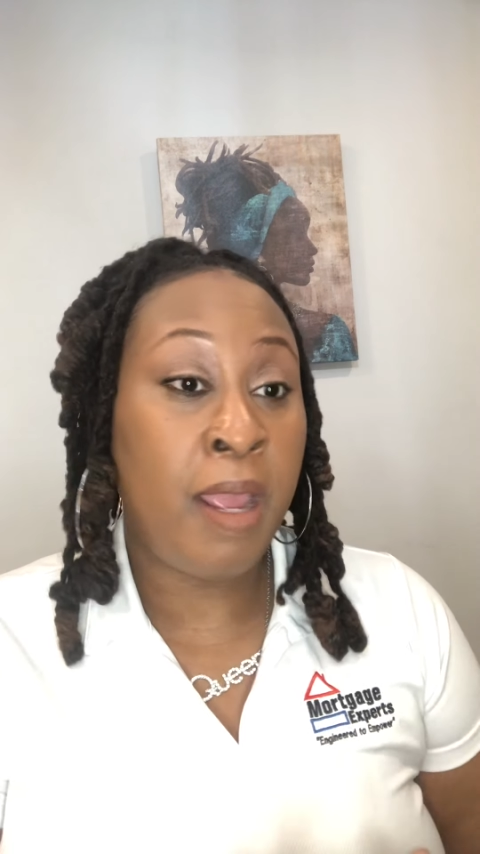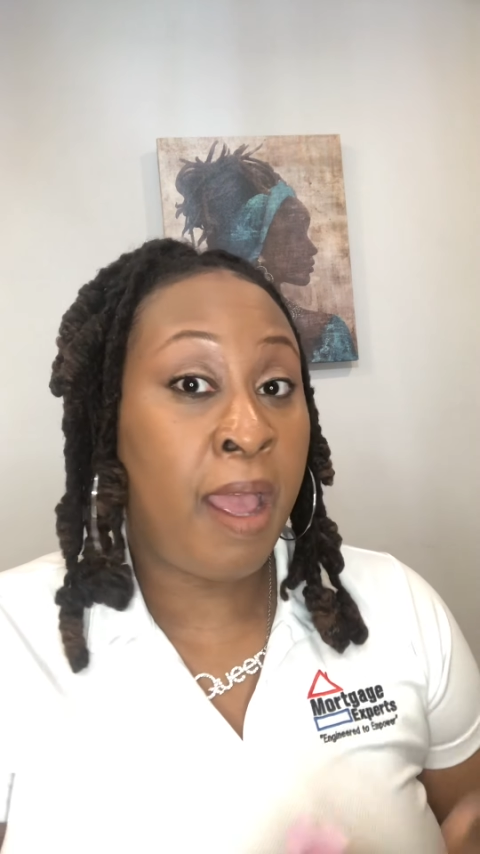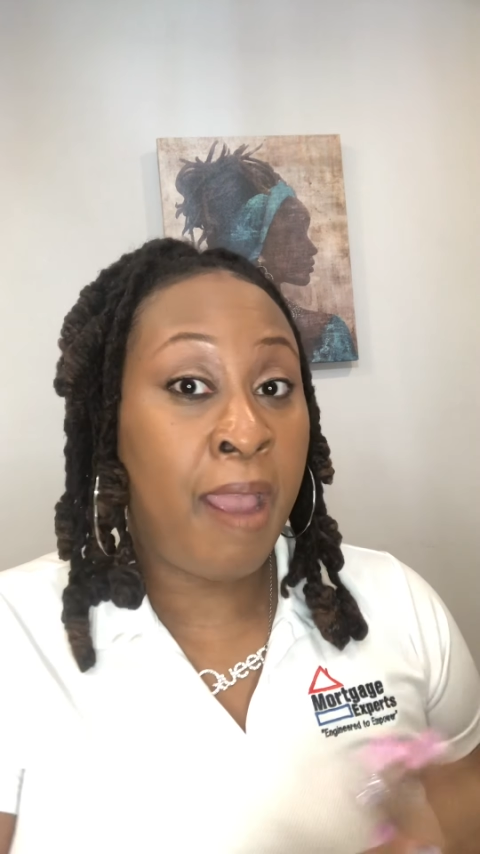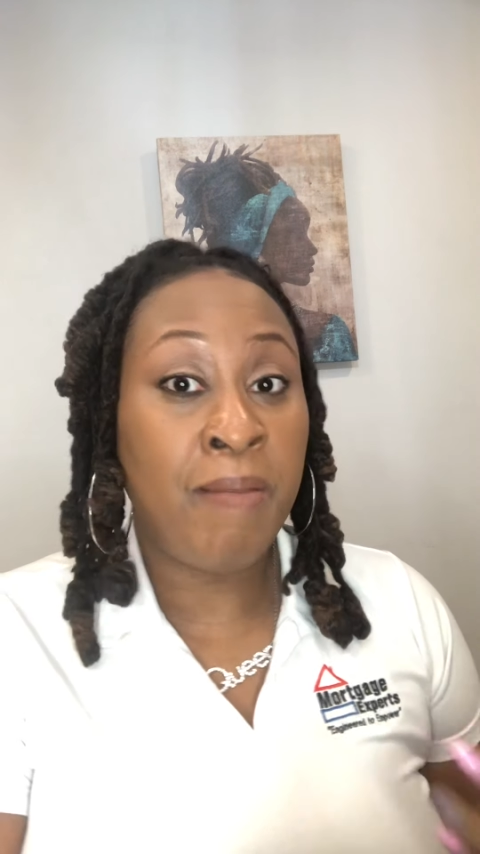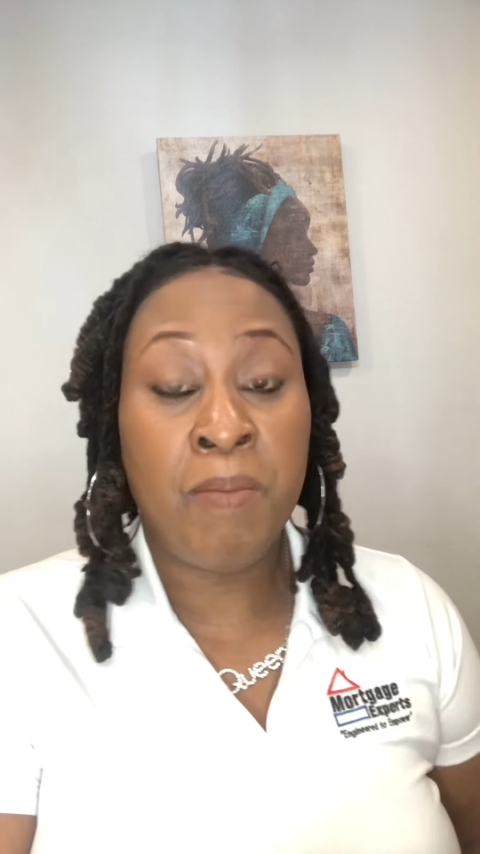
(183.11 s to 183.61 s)
I
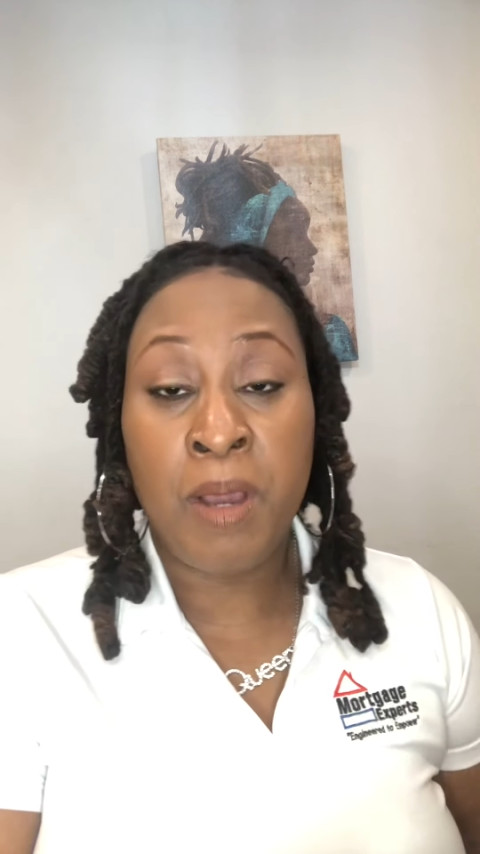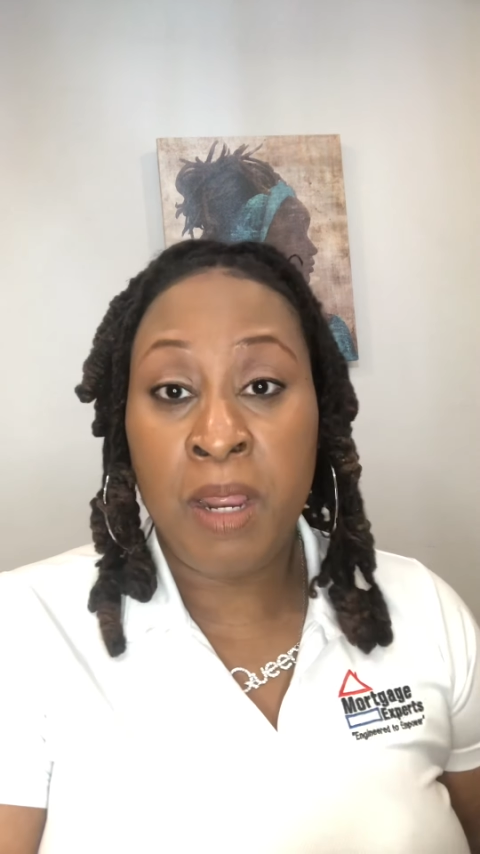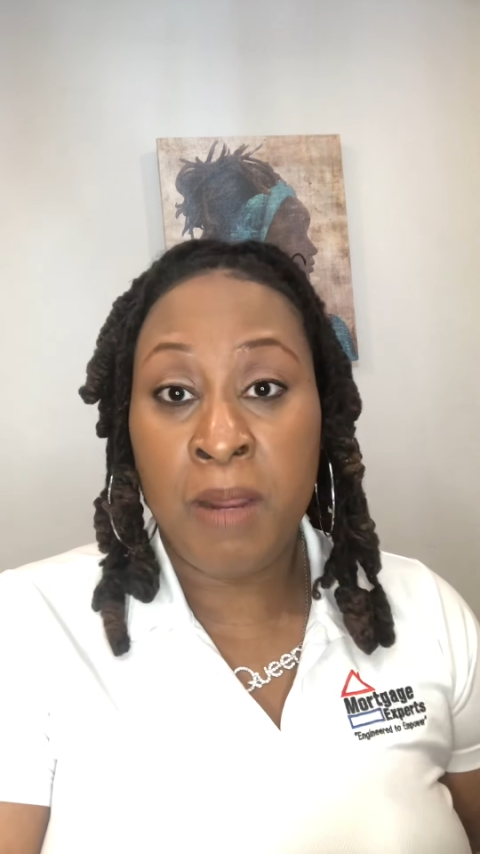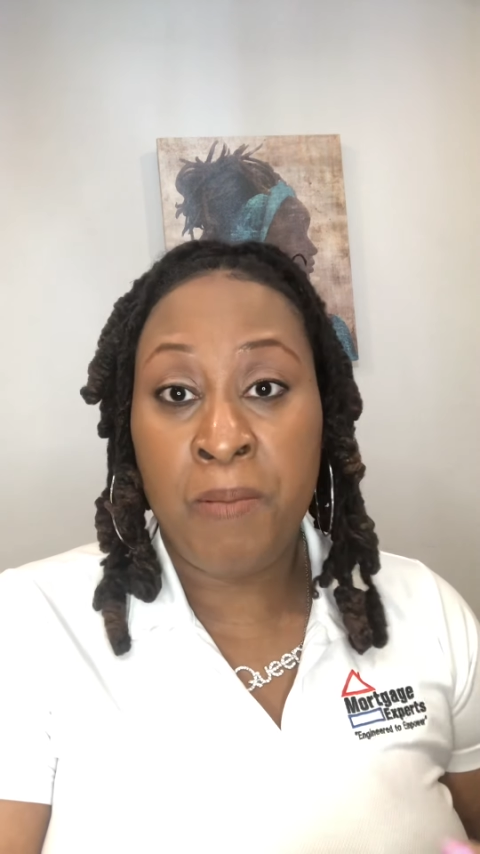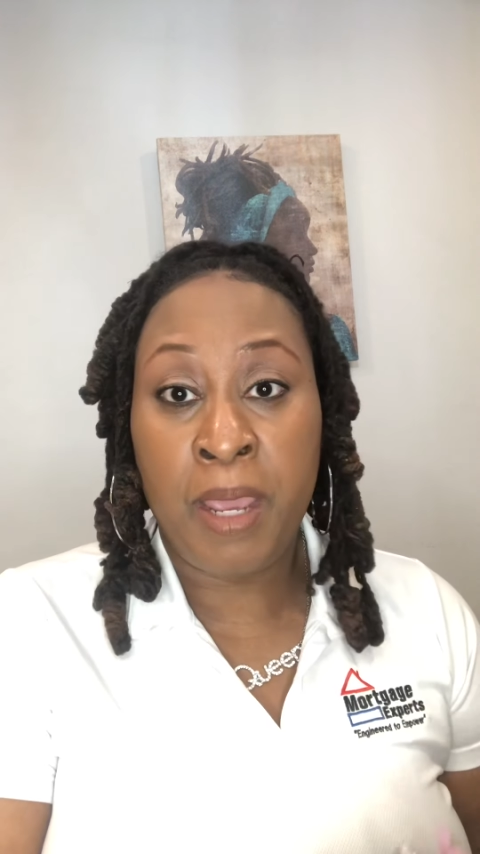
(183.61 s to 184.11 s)
have the
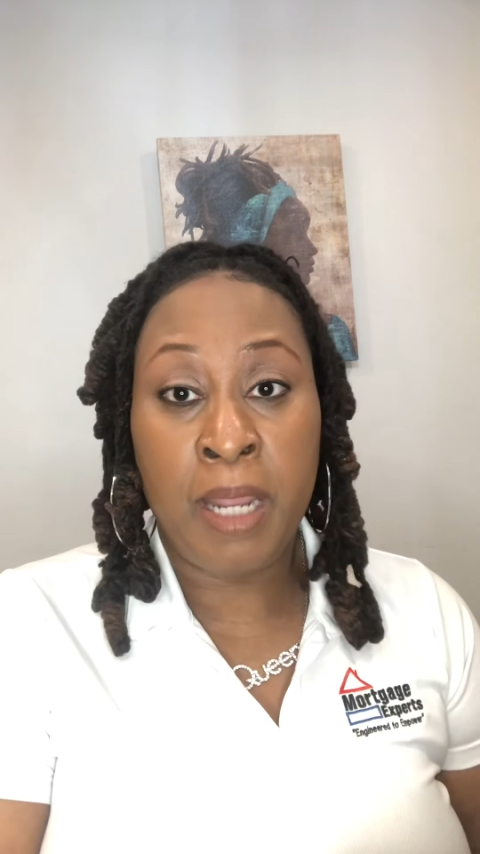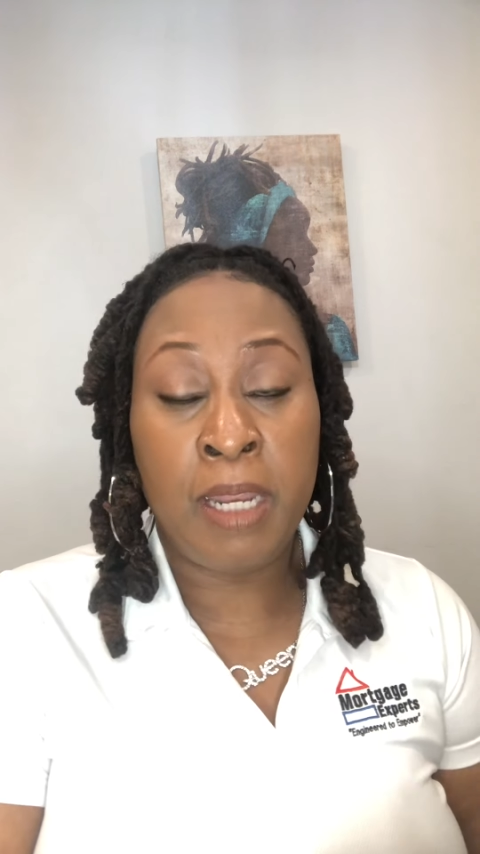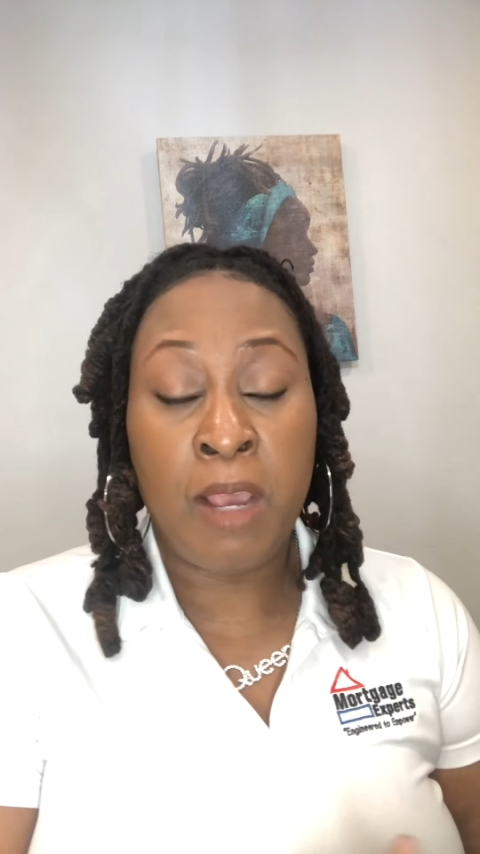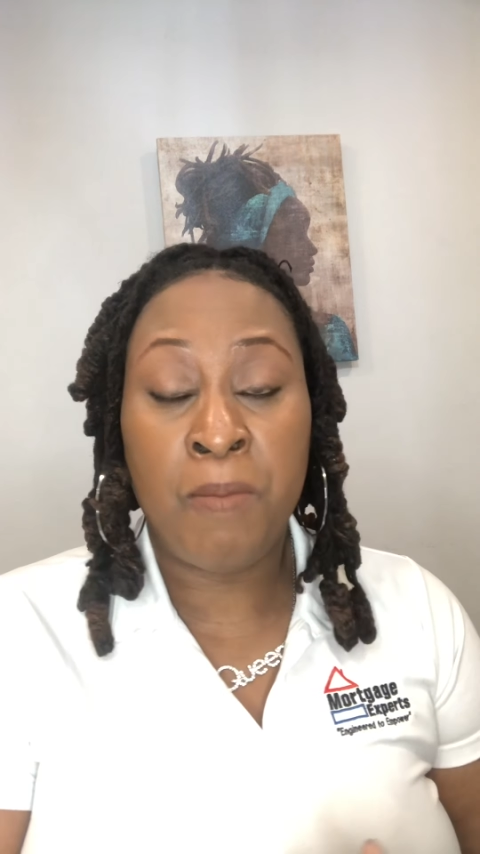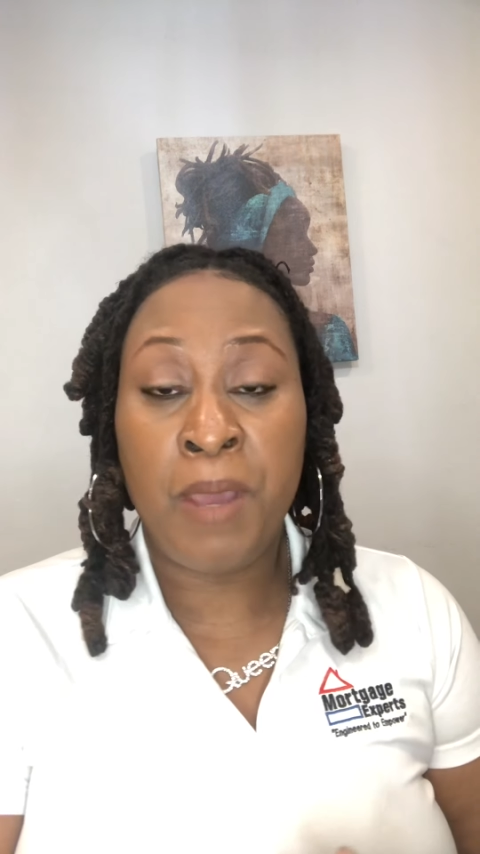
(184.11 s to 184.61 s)
money to pay a
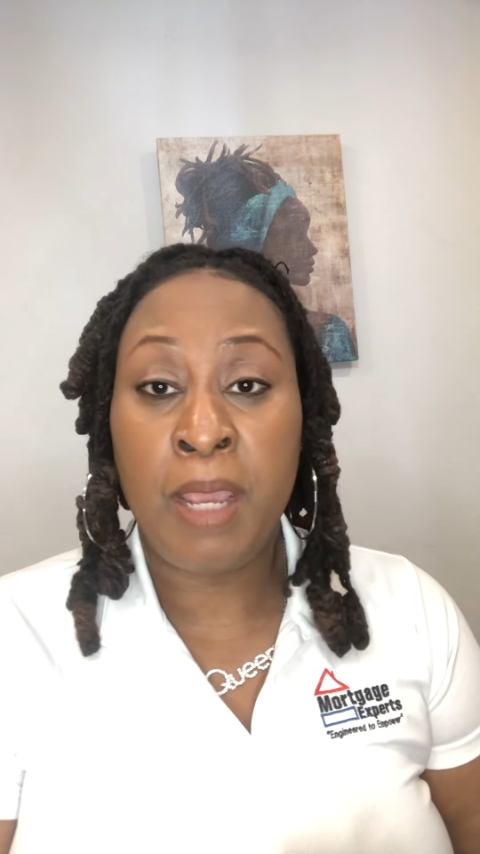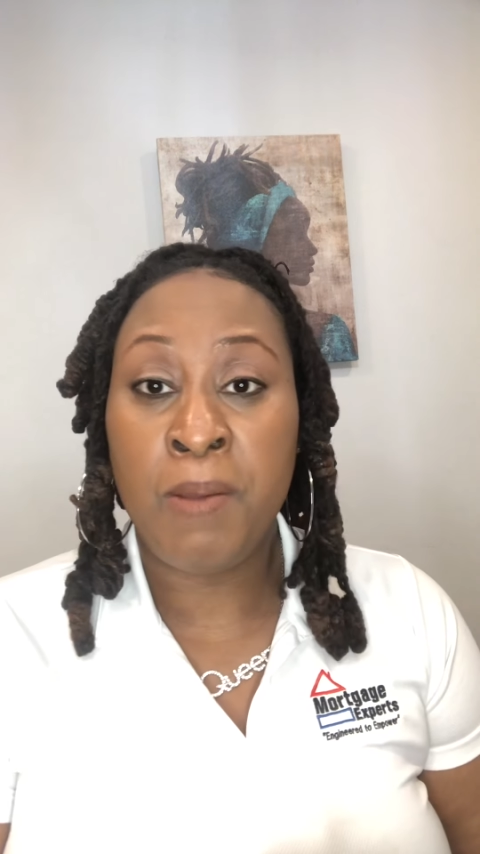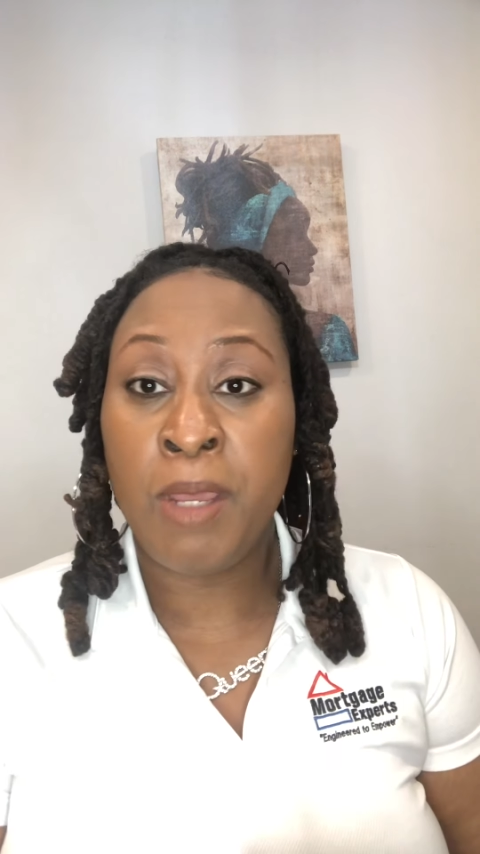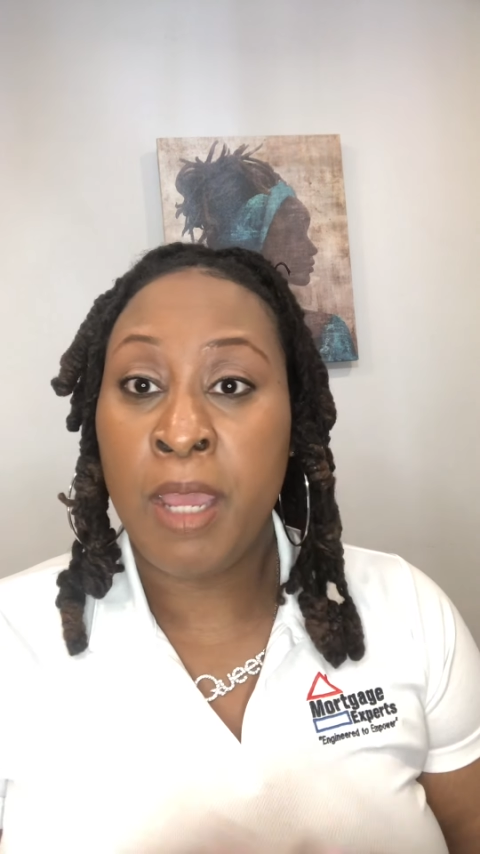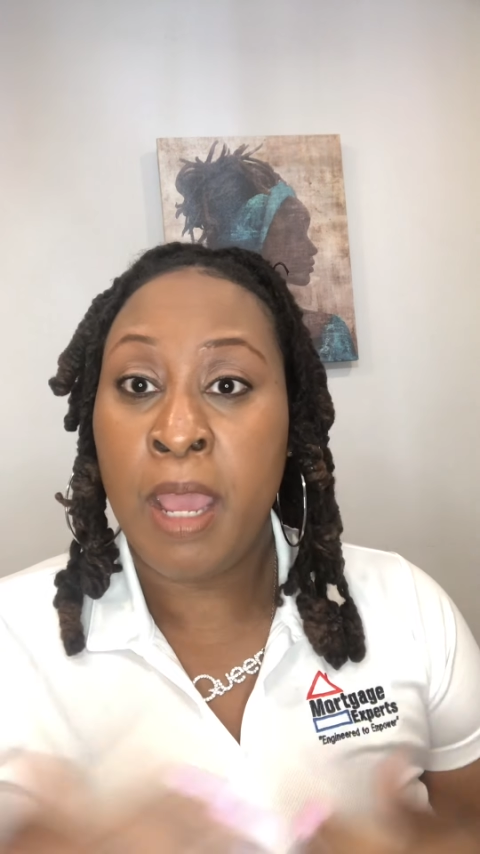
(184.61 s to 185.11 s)
down
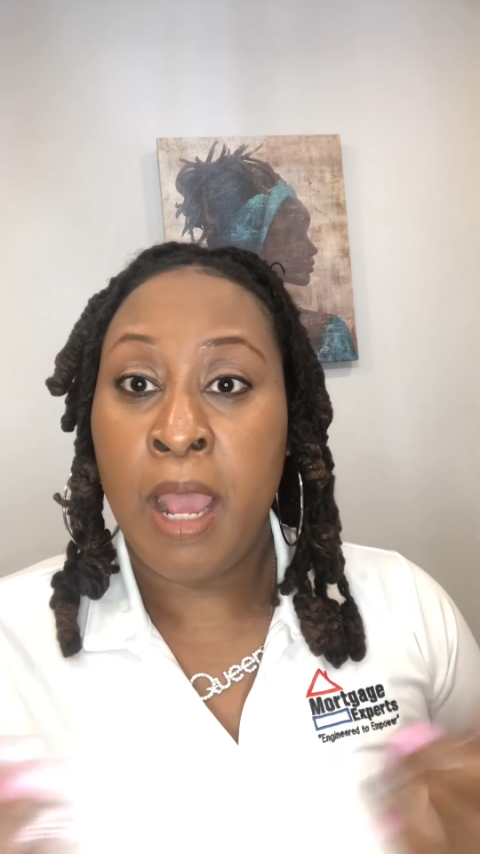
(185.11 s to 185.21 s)
payment,